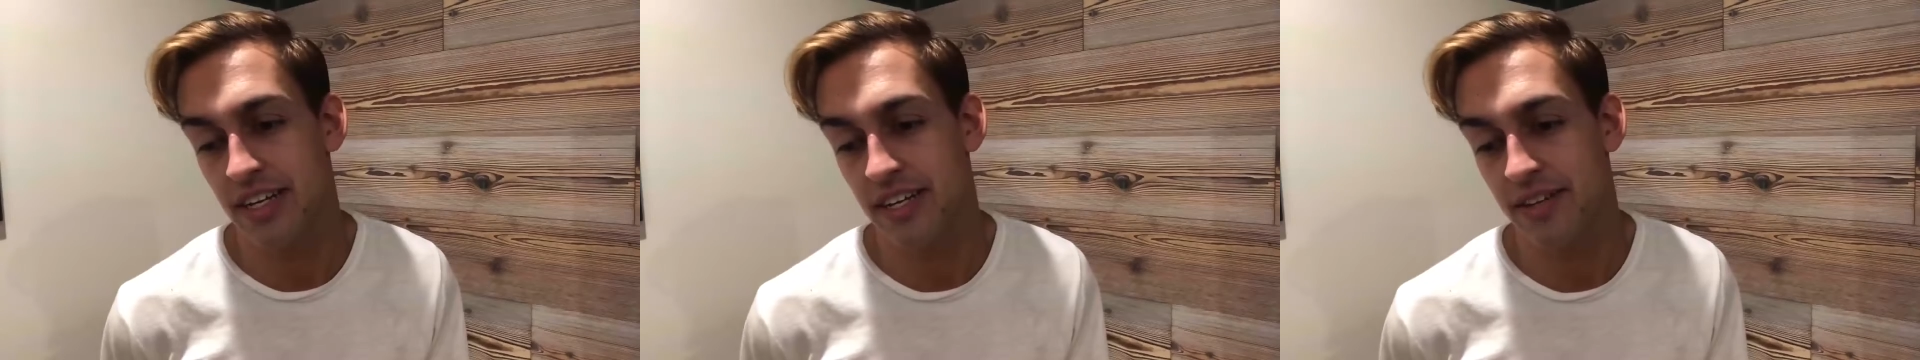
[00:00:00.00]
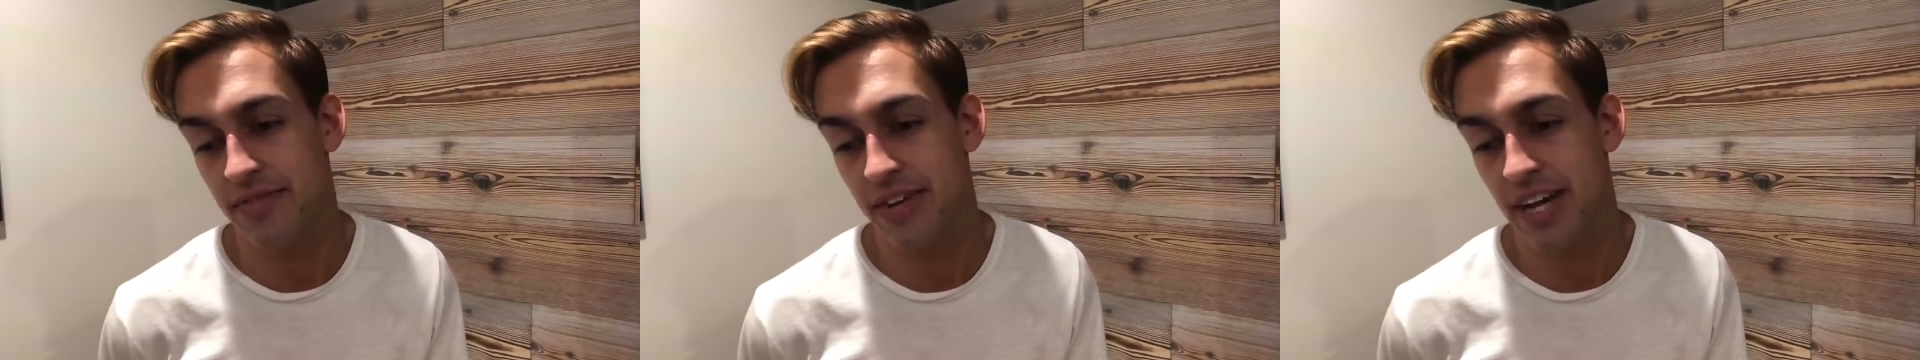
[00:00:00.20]

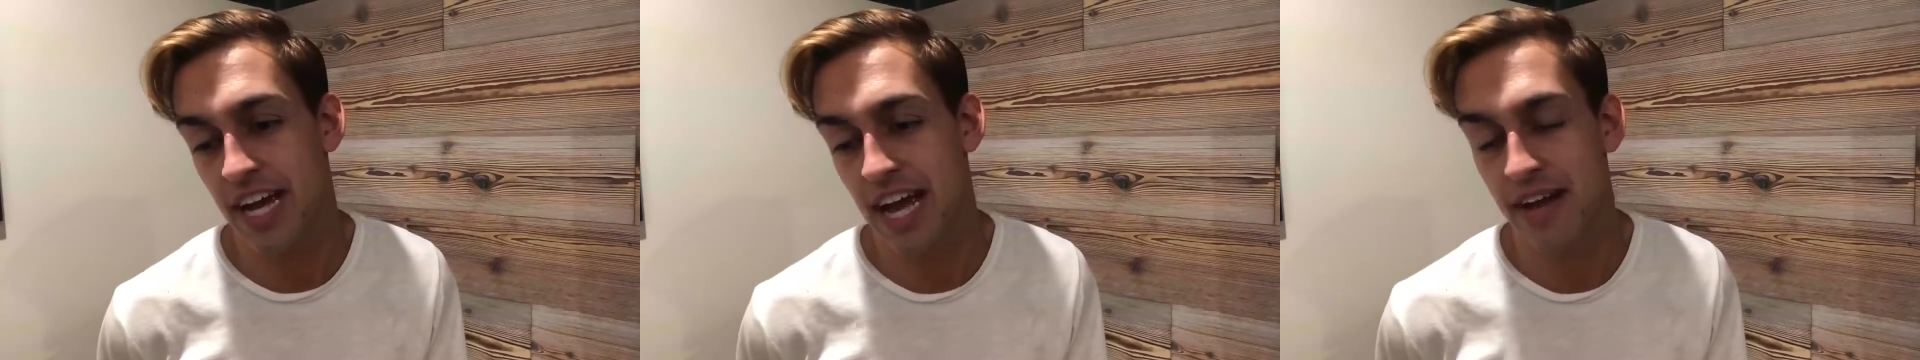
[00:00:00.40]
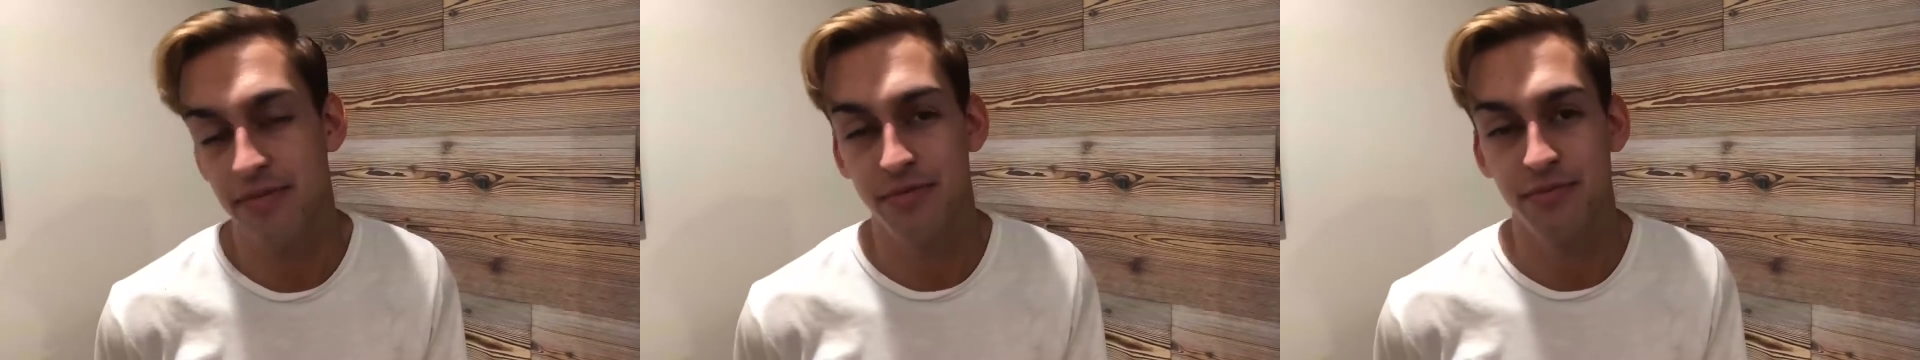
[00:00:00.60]
if I
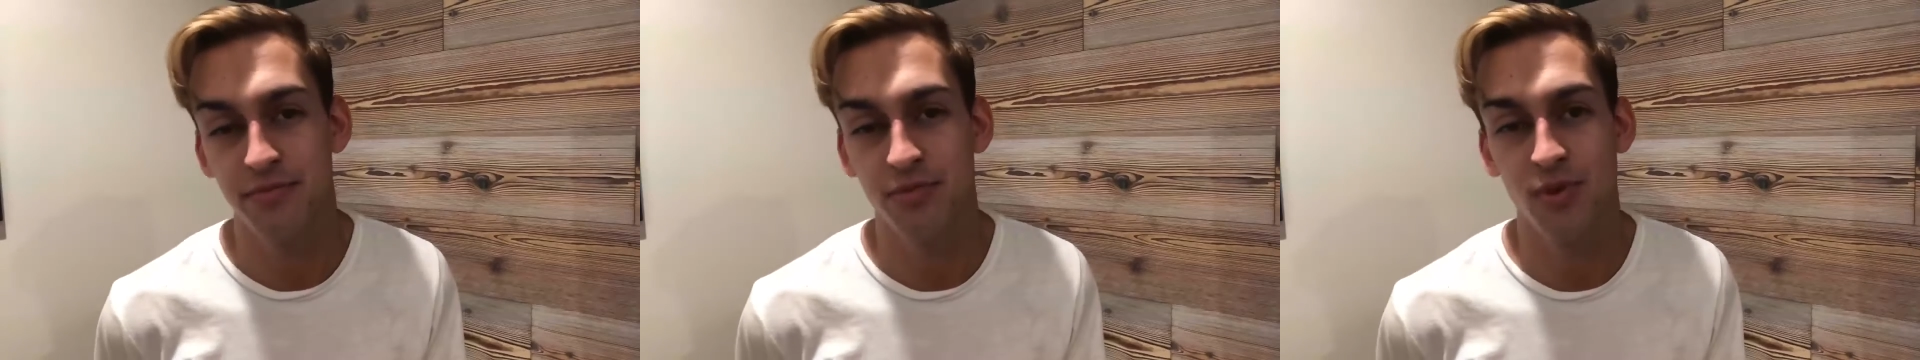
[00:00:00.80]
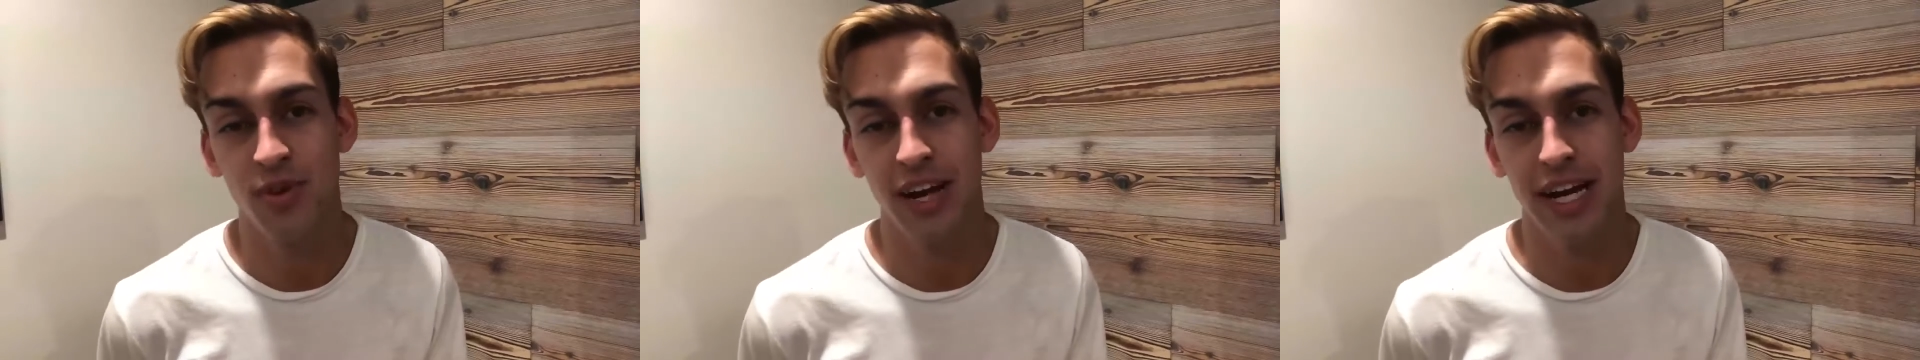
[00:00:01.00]
have
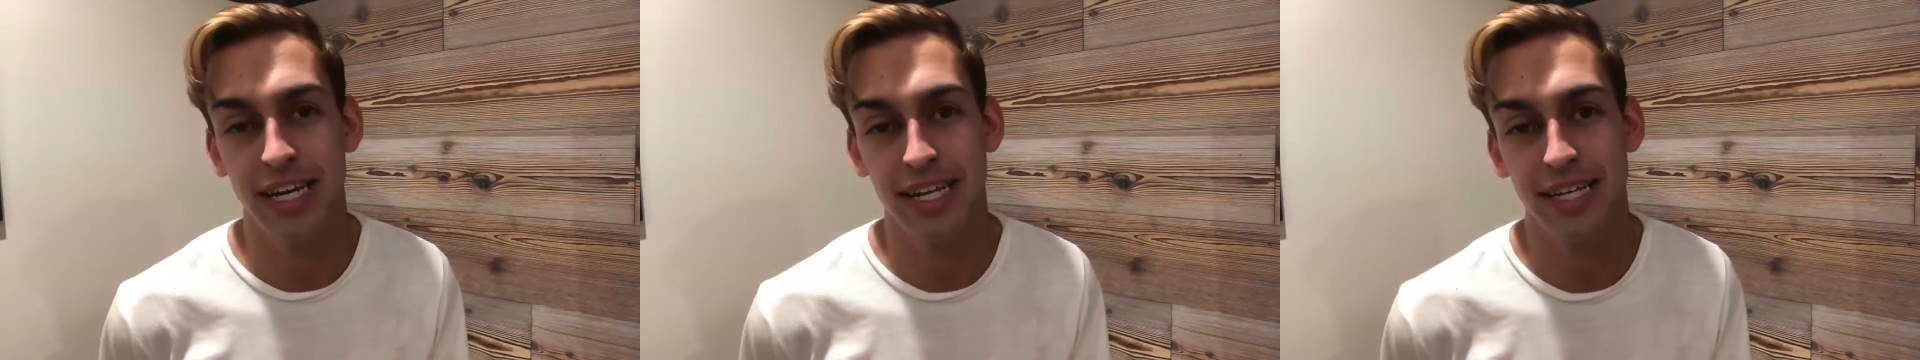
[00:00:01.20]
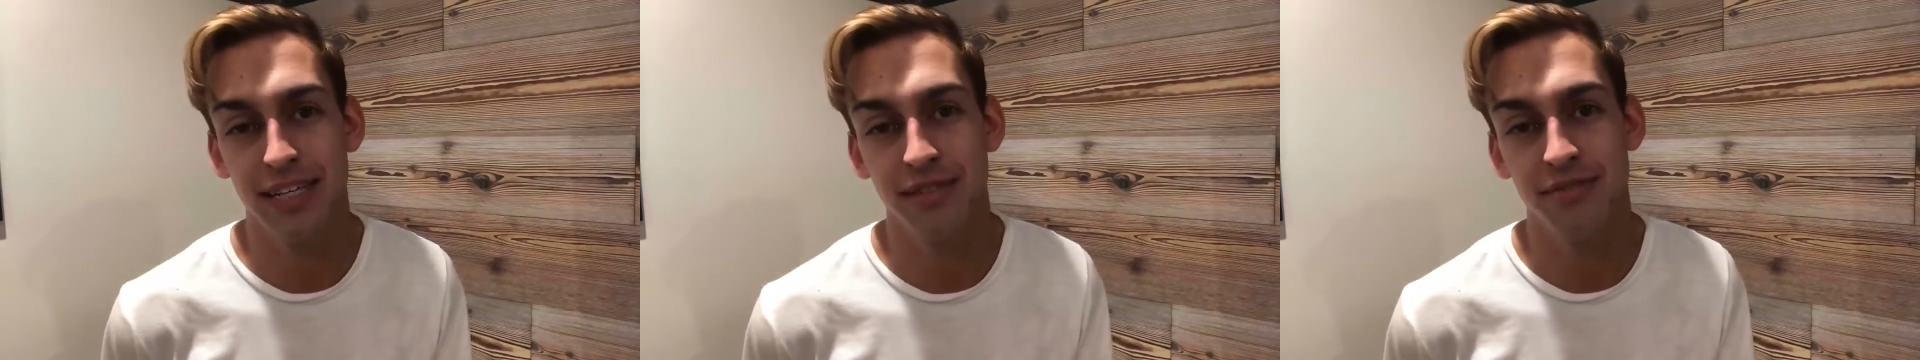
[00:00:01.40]
more
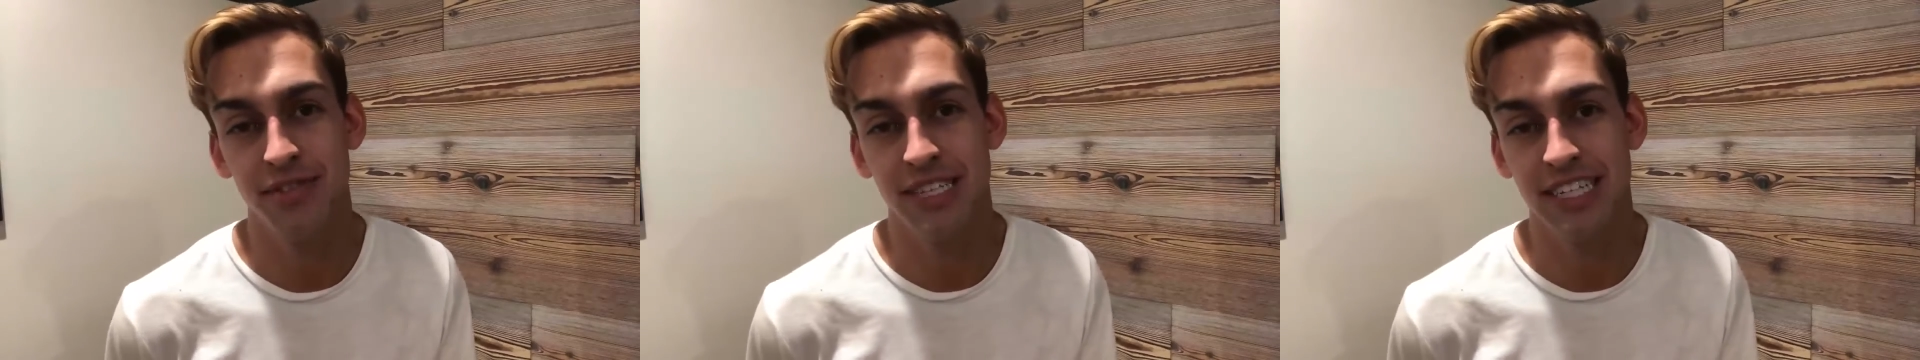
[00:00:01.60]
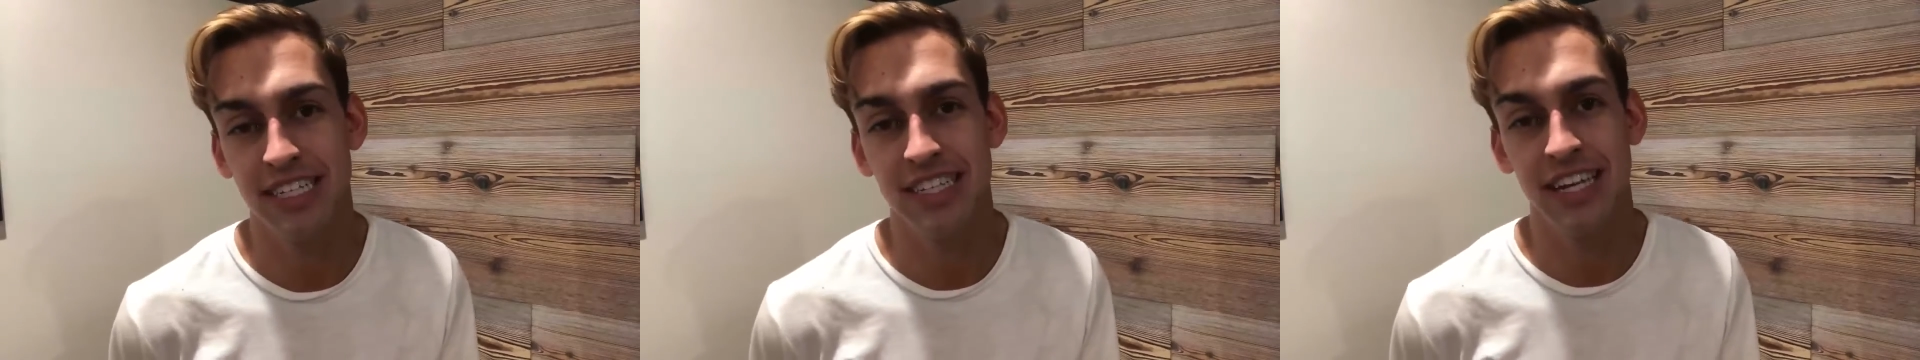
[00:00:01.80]
ideas
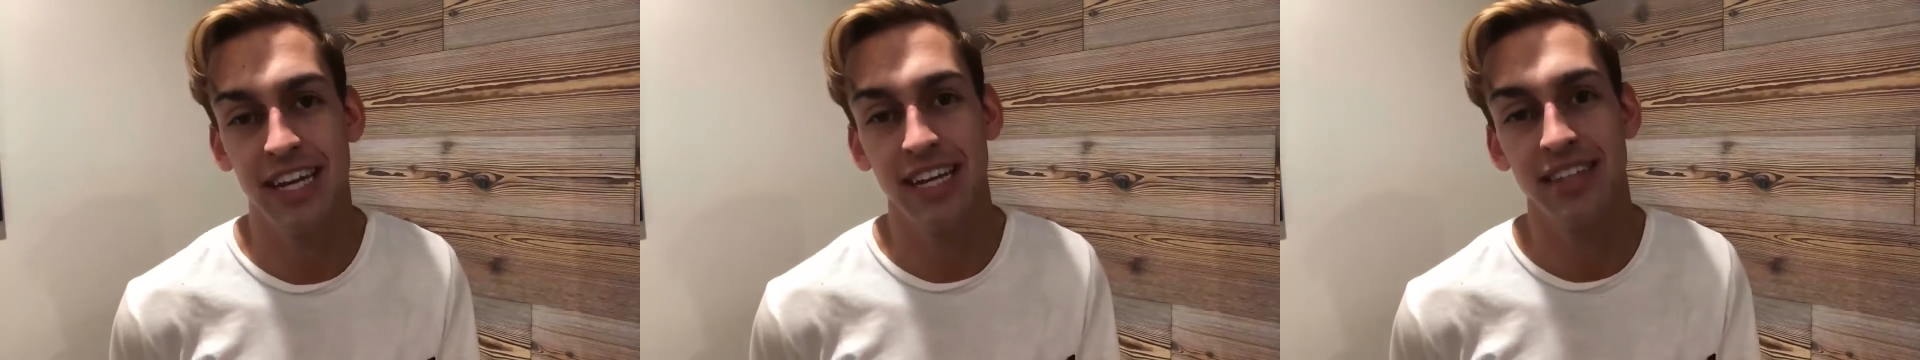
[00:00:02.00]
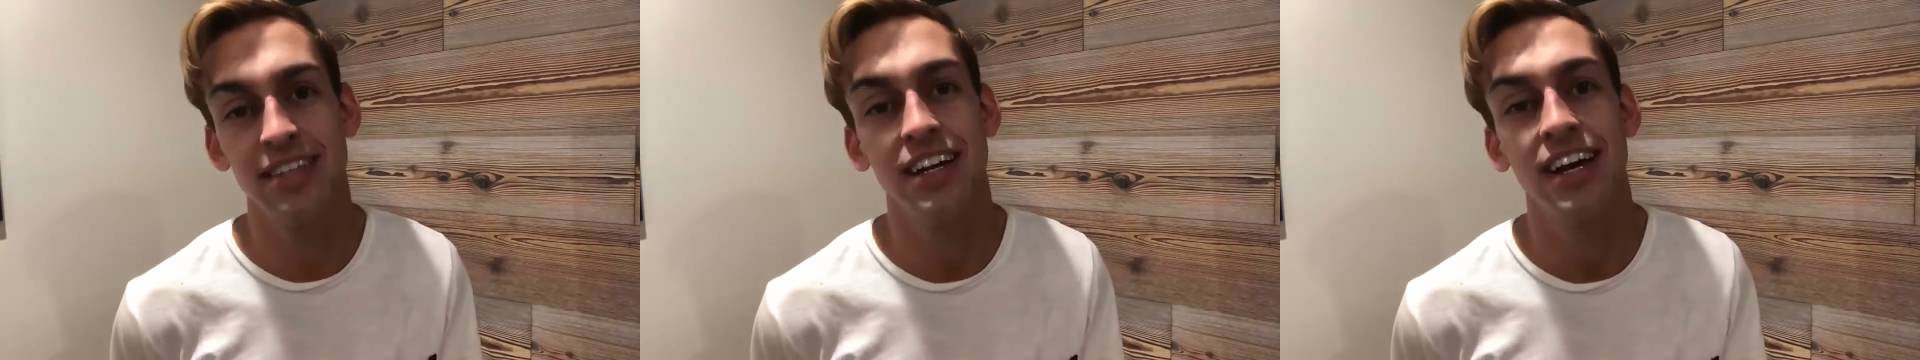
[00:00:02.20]
for these
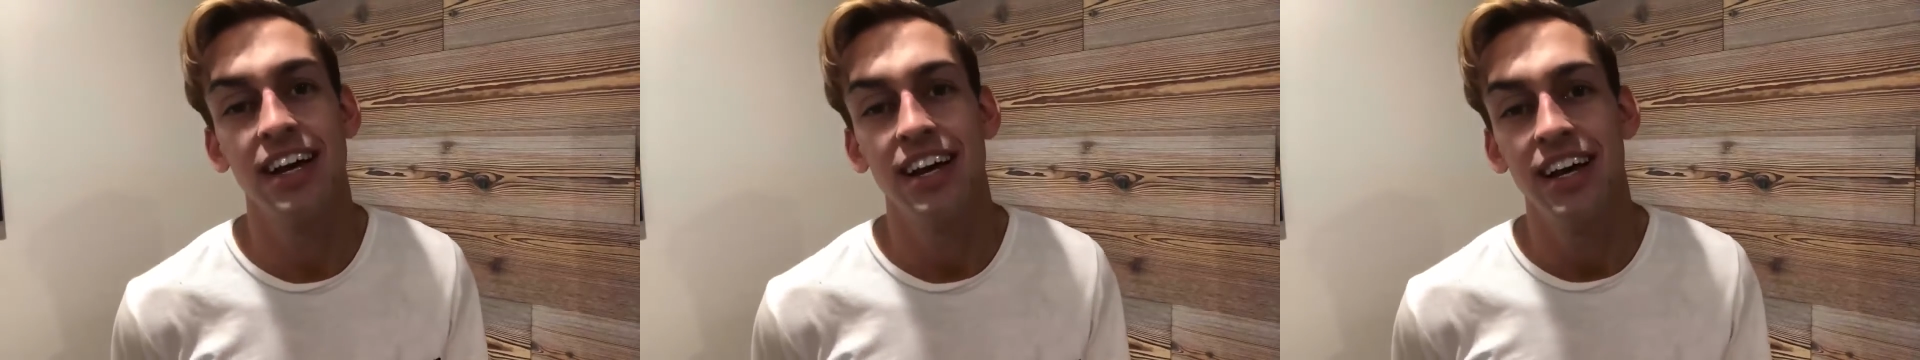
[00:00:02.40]
things,